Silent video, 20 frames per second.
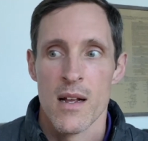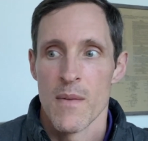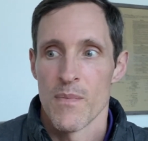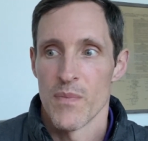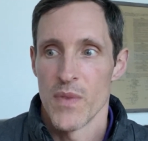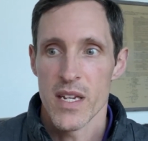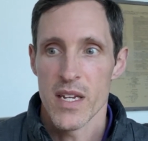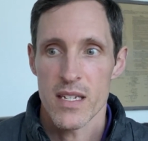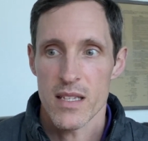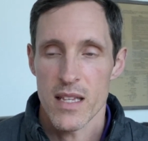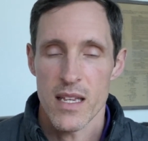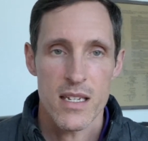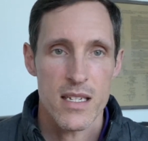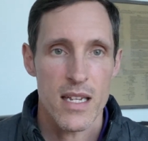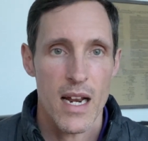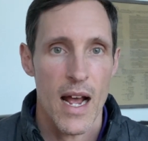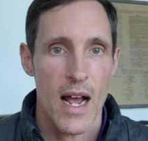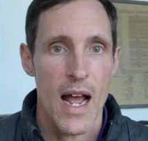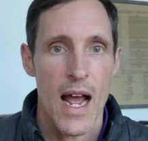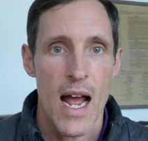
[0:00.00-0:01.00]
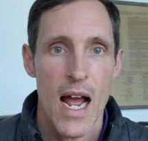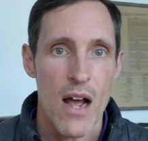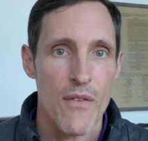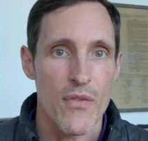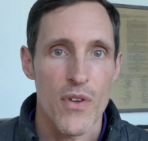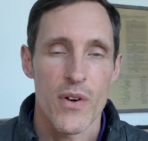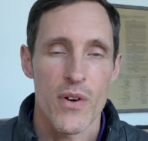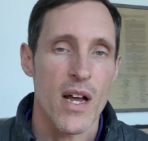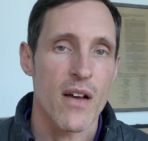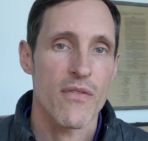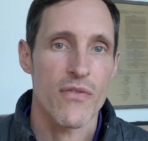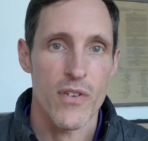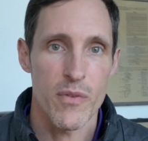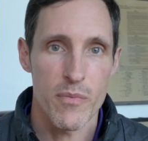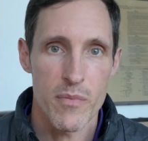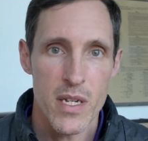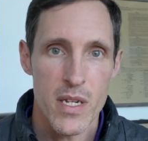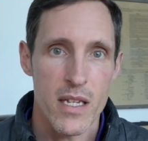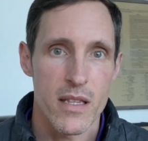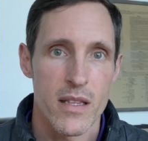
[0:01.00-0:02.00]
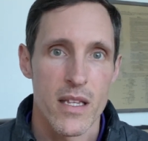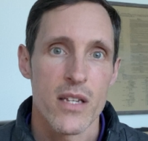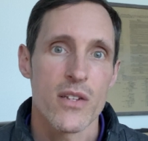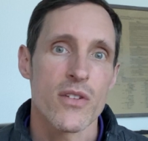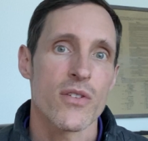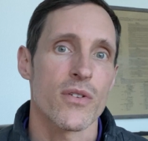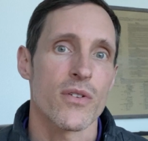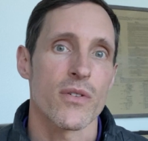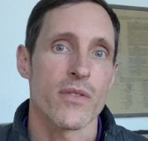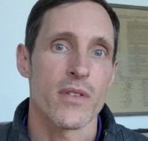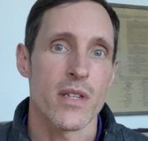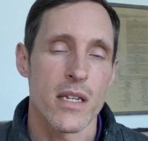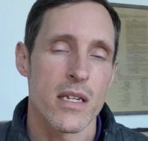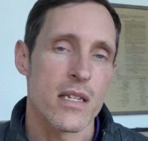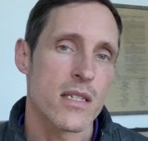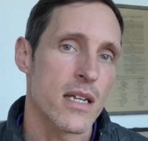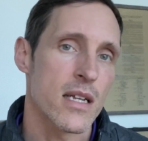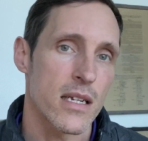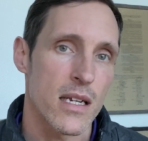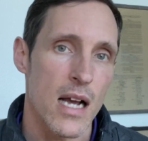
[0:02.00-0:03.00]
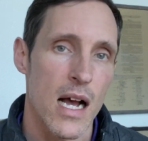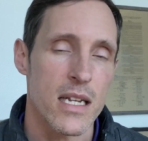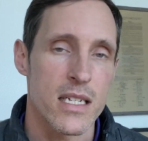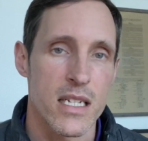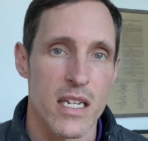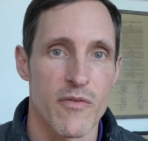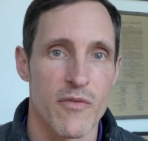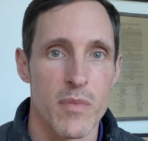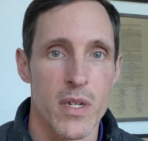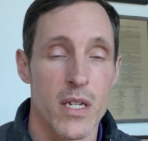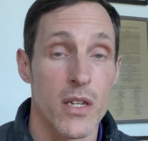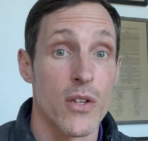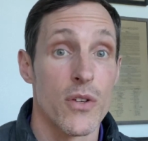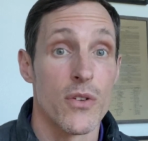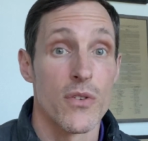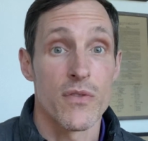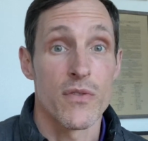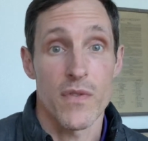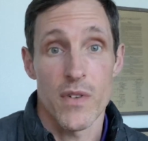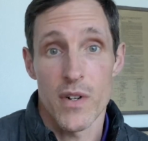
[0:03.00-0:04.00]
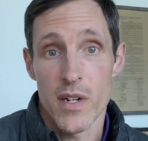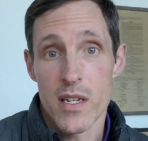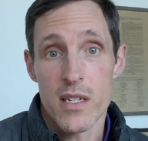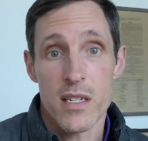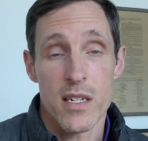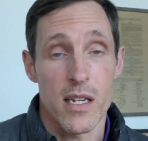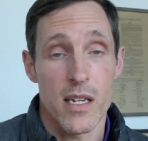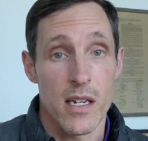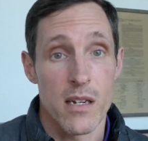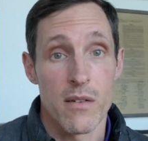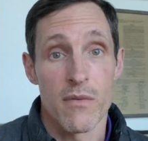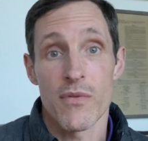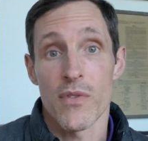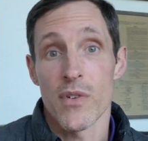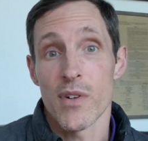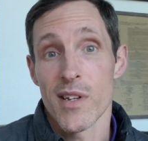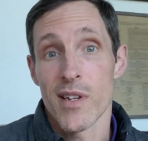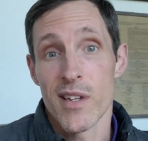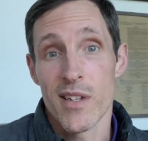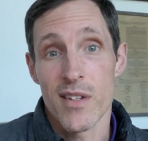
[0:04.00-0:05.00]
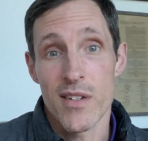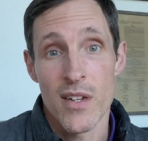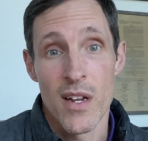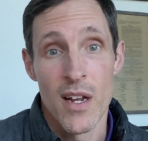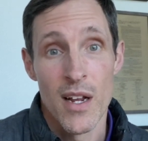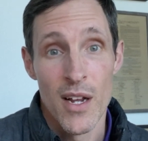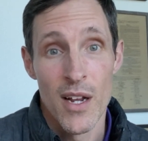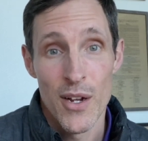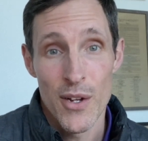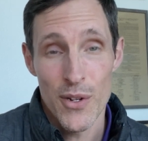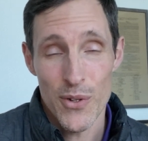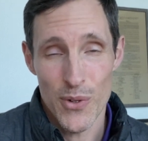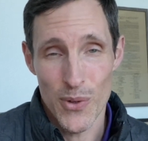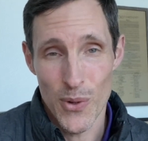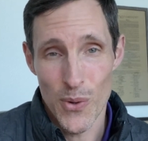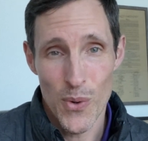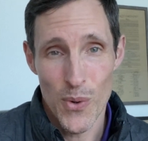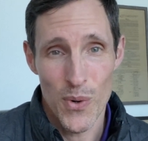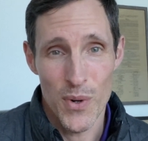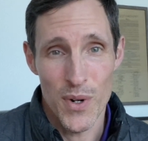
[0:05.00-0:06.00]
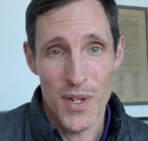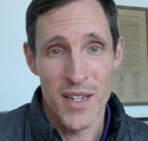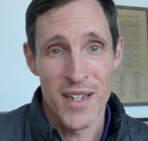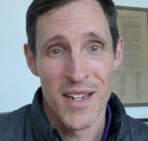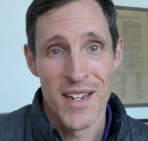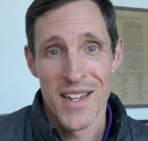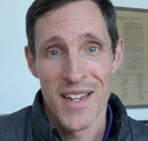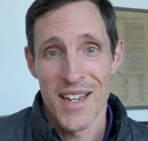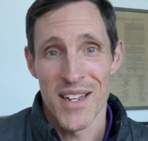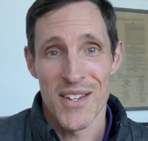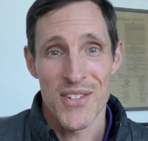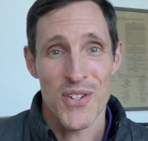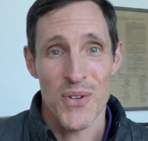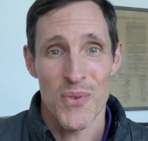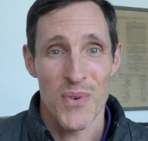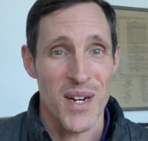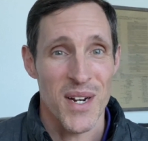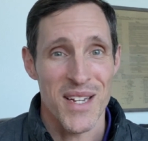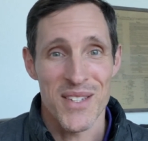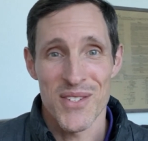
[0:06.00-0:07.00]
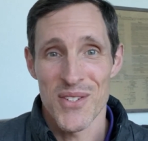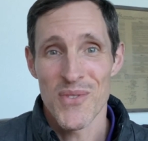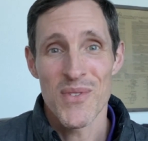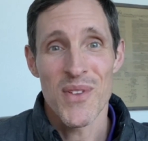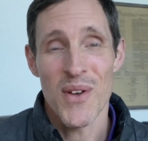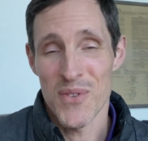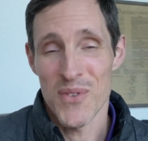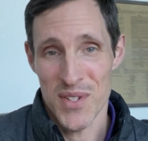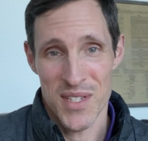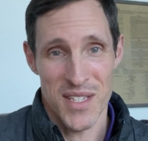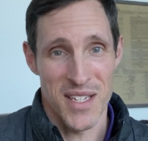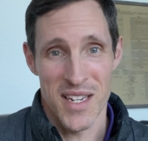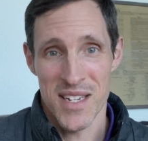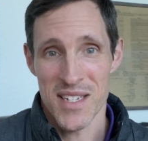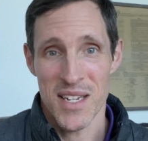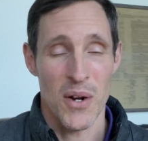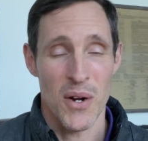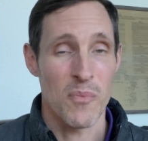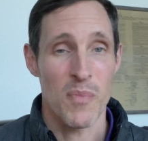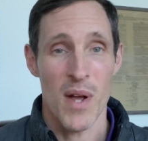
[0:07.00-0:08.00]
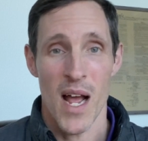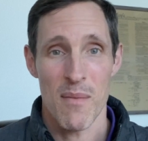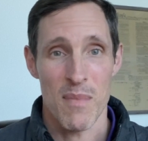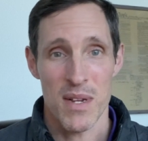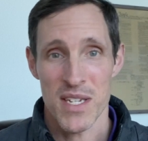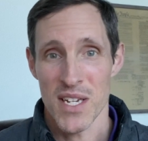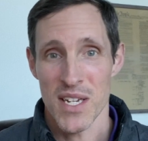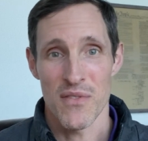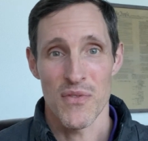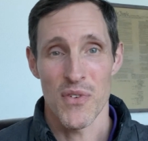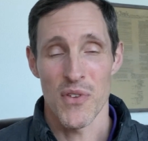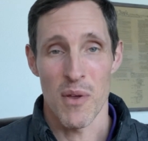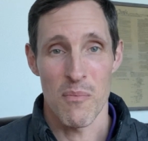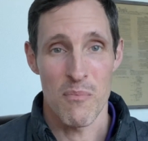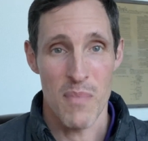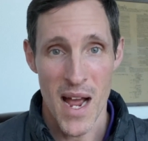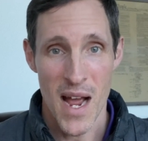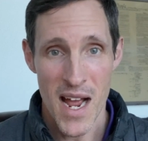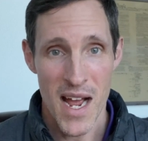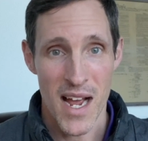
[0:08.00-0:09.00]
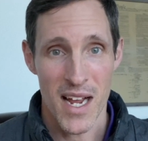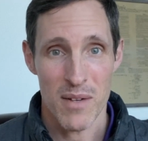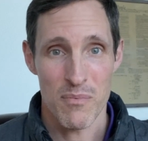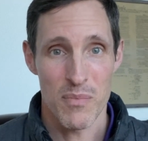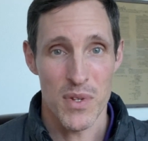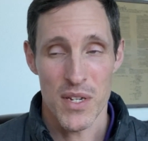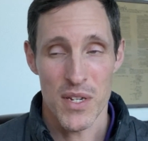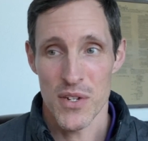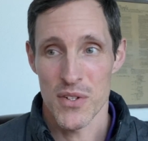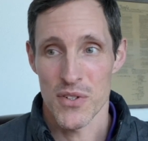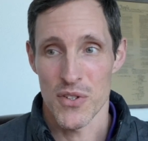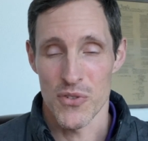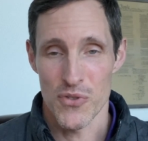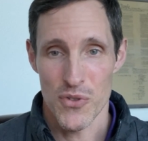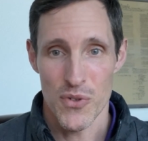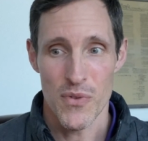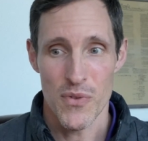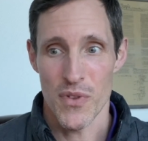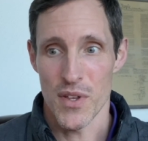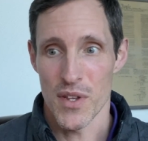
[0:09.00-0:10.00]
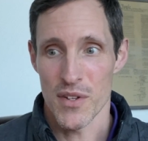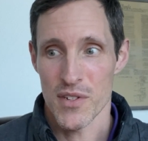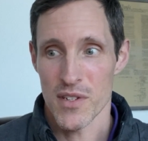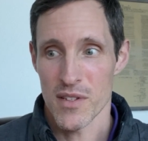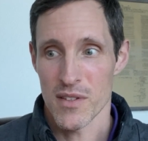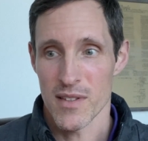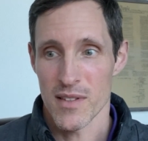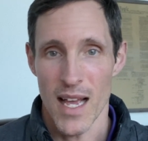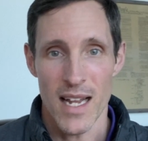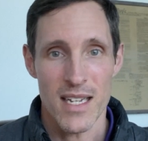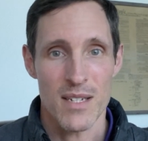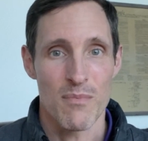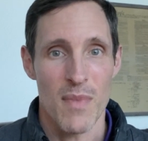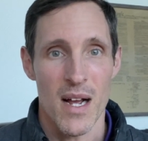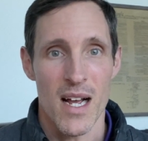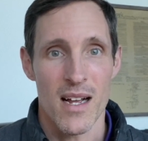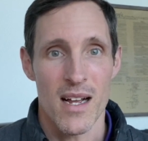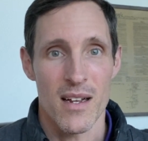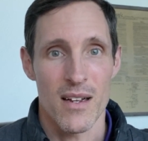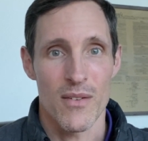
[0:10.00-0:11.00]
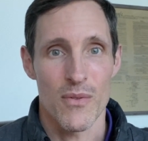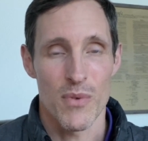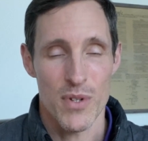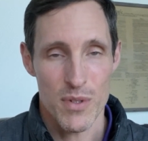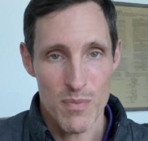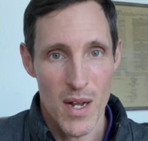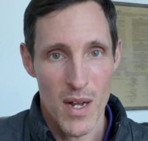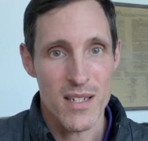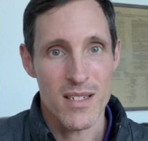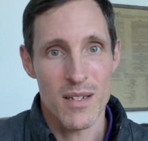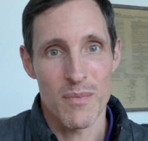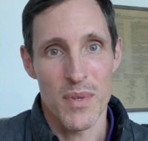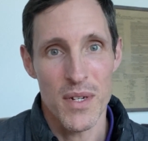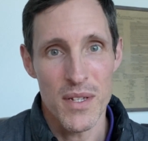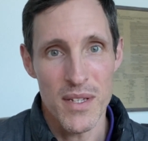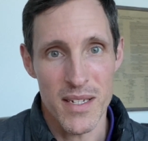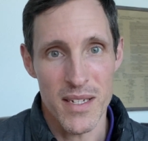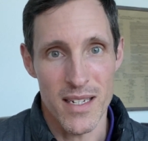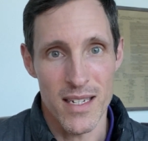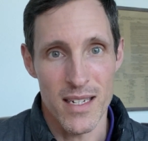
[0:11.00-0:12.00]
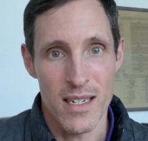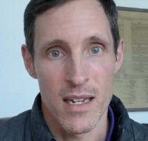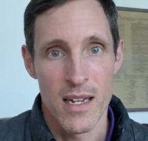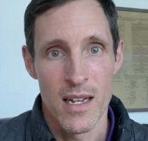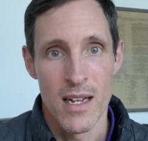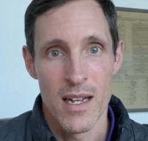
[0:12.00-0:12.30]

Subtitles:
these things that I have, they're not for me. These are things that God's given me to use for his kingdom, for his glory. And so when I do those things, I don't pat myself on the back, because the truth is, that's my responsibility,